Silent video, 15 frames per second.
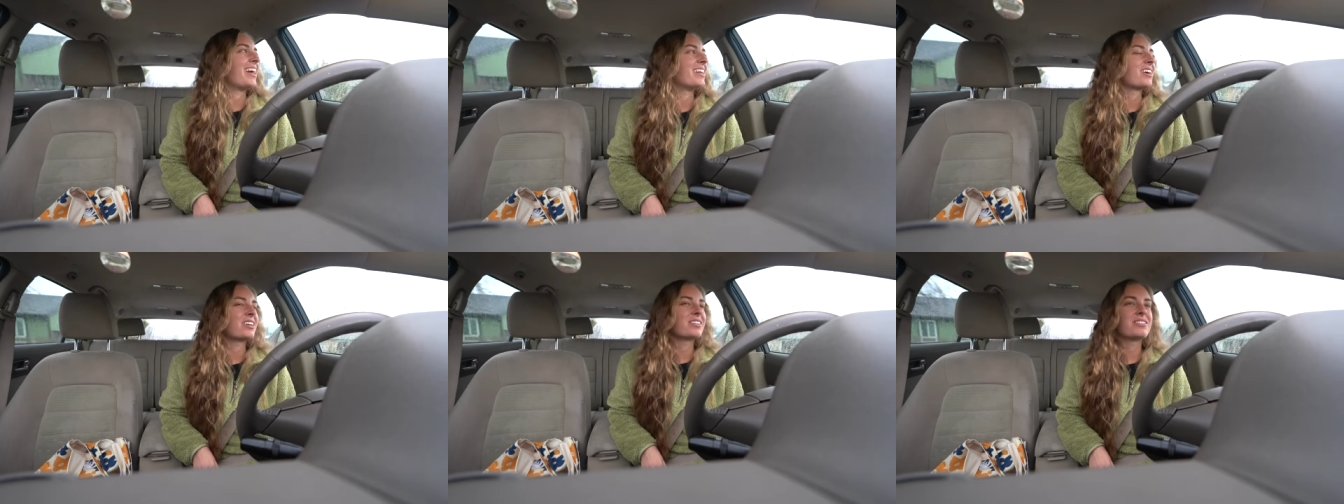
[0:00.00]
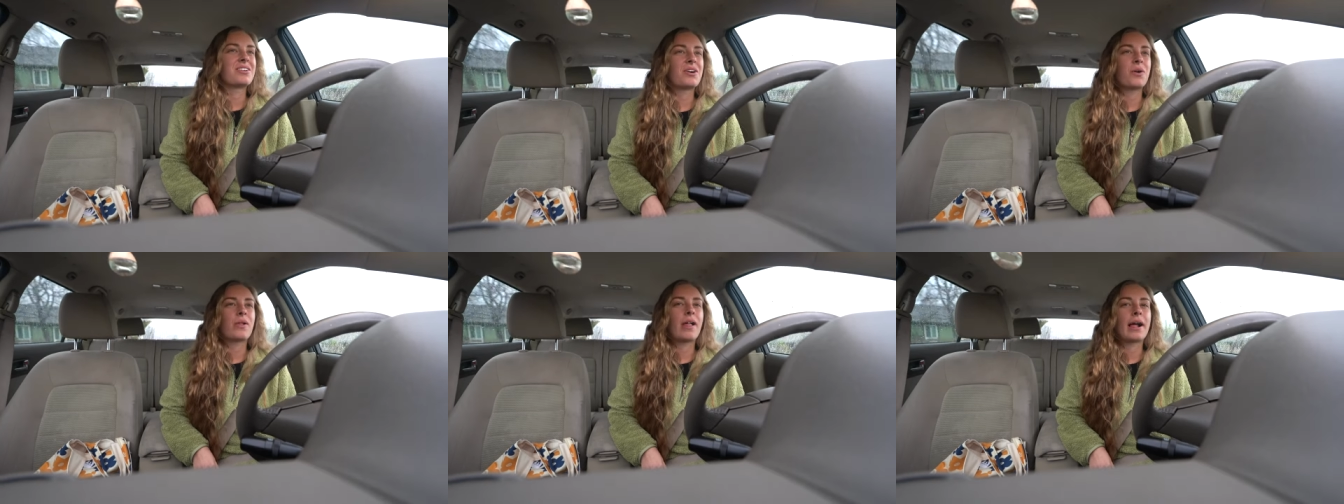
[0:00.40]
and not
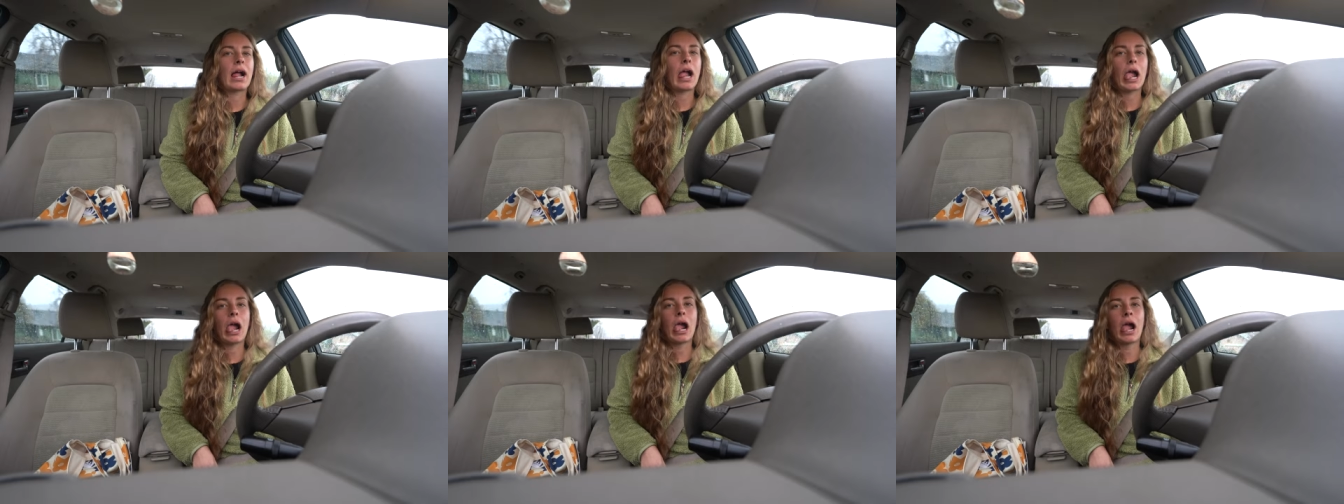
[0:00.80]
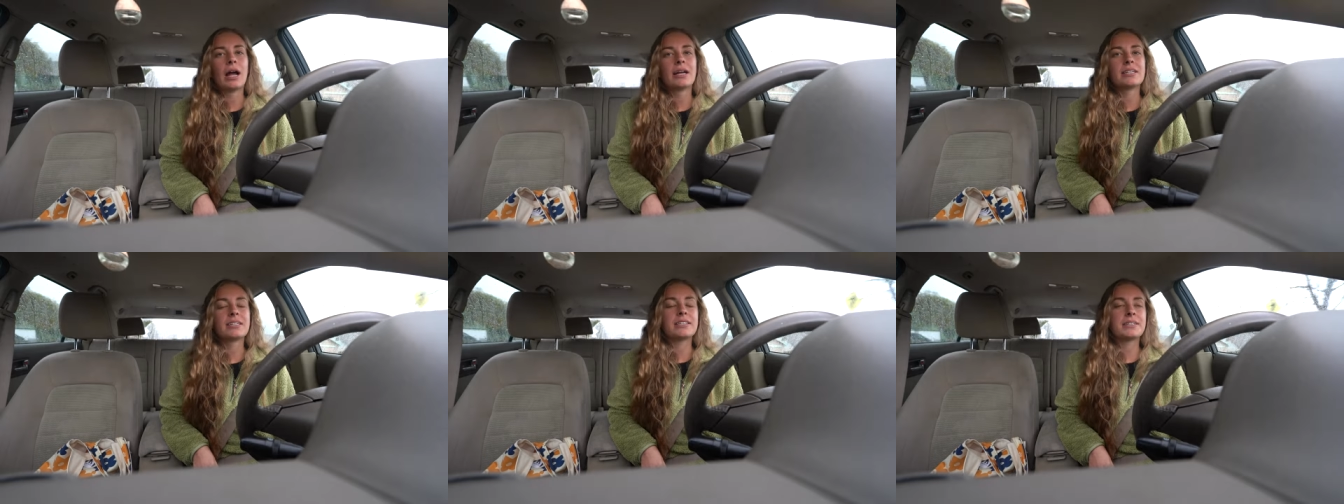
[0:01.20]
so like, eh,
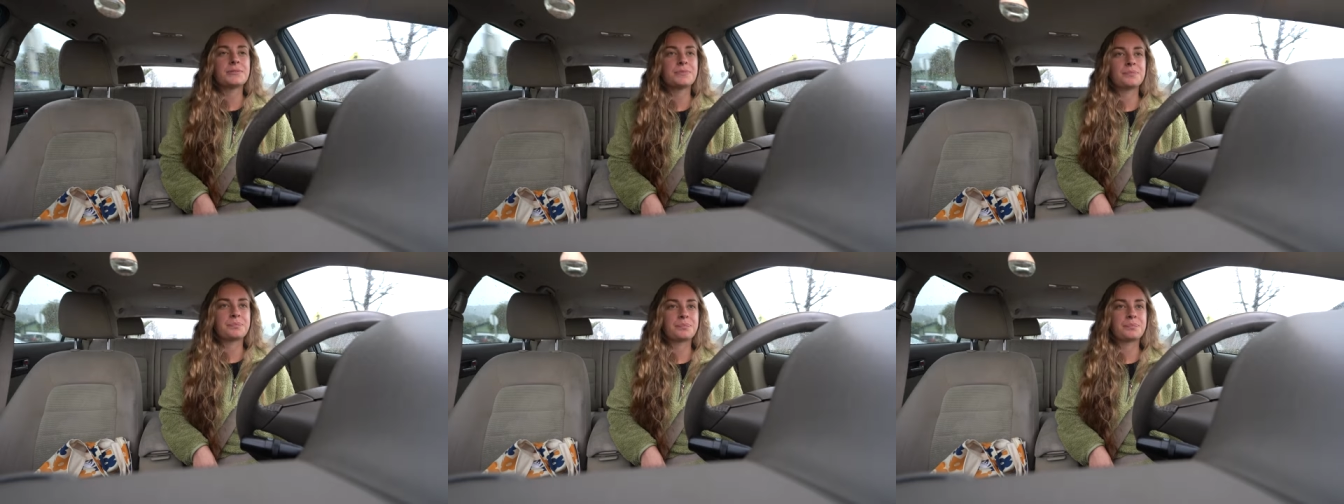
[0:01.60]
you know?